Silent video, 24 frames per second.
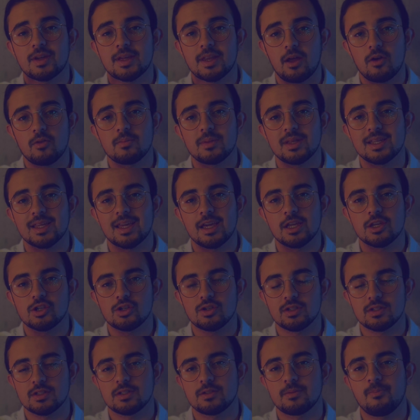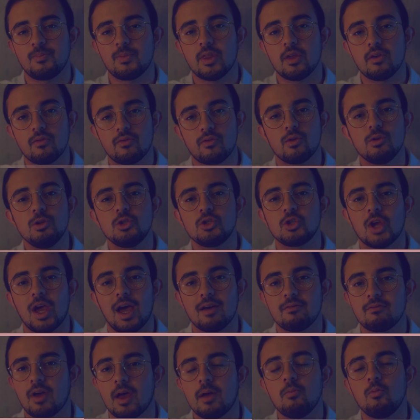ground mitigations. First, you
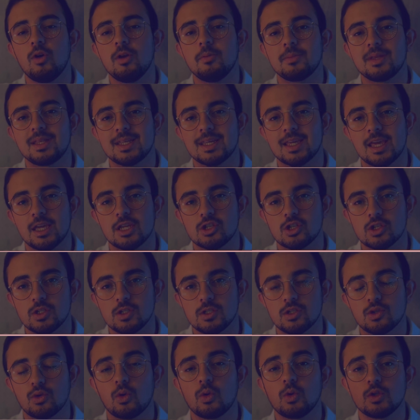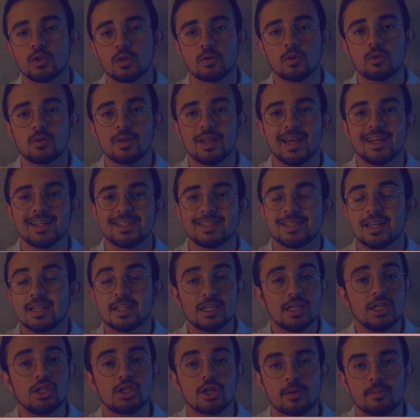have M one mitigations, also known as
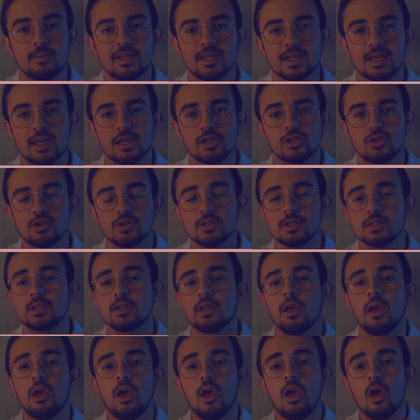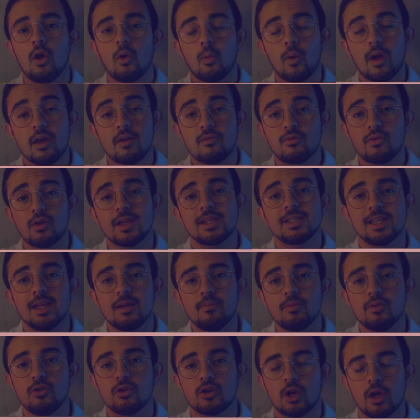strategic mitigations, where, for
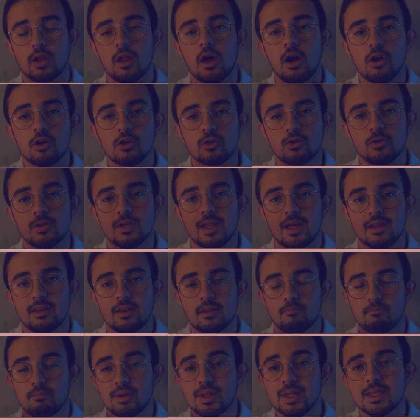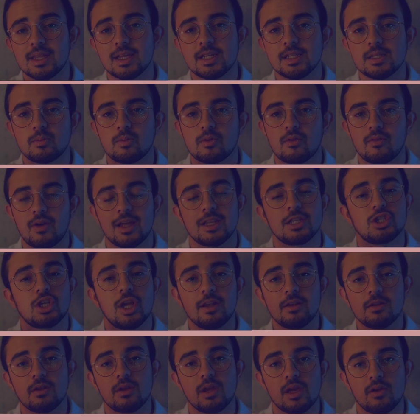example, you can argue that buildings provide
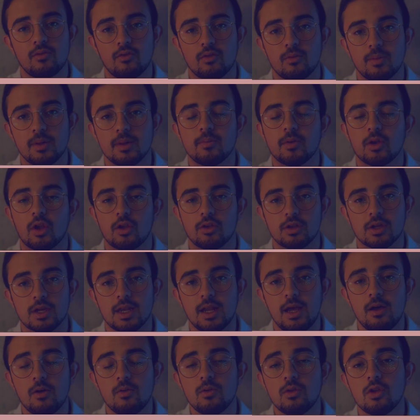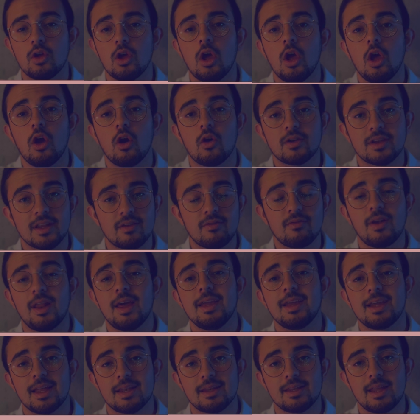sheltering for people on the ground, or that
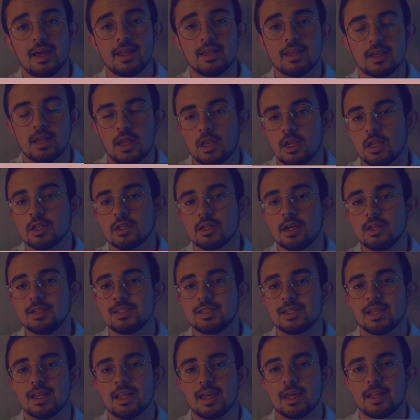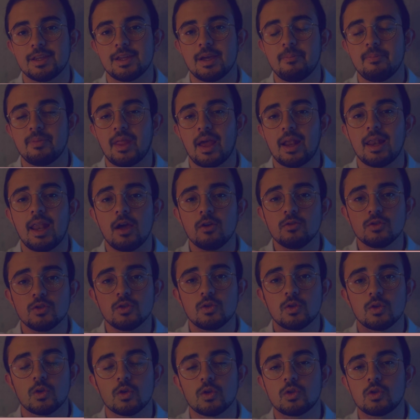flying at night in an industrial area allows you
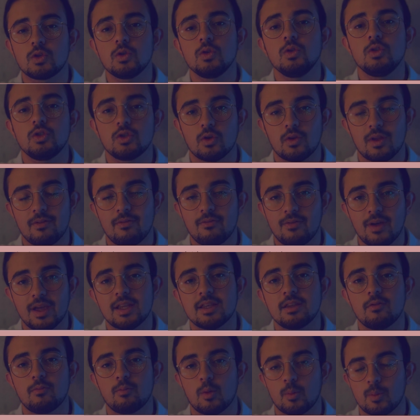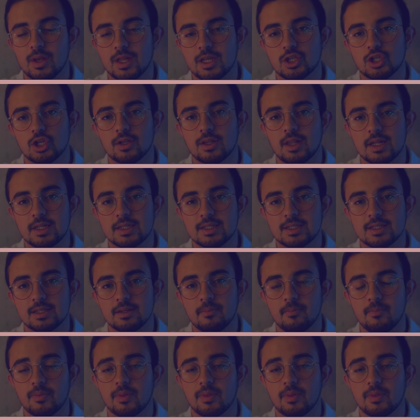to reduce your effective population density.